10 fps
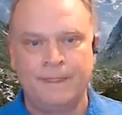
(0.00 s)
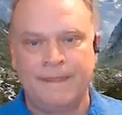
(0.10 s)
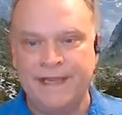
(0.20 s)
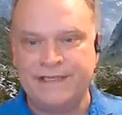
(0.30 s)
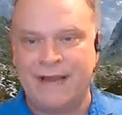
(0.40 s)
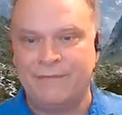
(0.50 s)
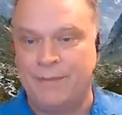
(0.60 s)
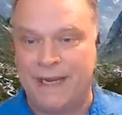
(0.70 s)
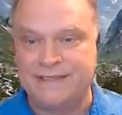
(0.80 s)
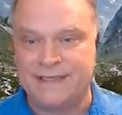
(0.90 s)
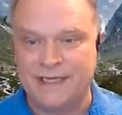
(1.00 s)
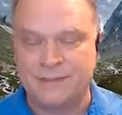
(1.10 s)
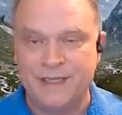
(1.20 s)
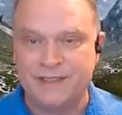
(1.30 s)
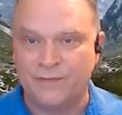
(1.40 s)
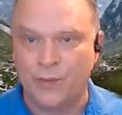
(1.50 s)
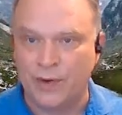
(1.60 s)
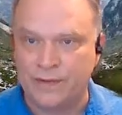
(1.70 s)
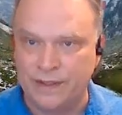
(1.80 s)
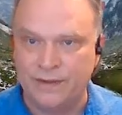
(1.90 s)
each have a bite-sized piece of work
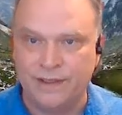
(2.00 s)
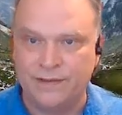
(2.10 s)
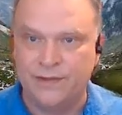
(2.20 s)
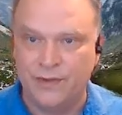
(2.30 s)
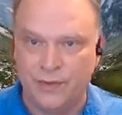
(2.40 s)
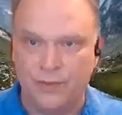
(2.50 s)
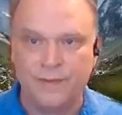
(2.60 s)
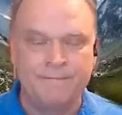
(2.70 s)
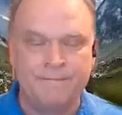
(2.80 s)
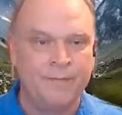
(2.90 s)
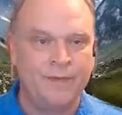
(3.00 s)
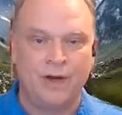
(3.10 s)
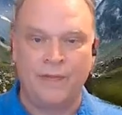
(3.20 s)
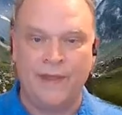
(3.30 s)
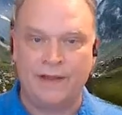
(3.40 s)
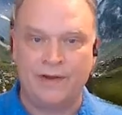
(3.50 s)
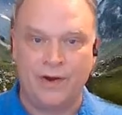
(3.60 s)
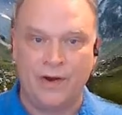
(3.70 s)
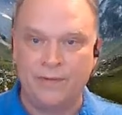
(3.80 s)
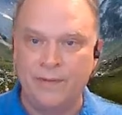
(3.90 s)
that you need to do on that card.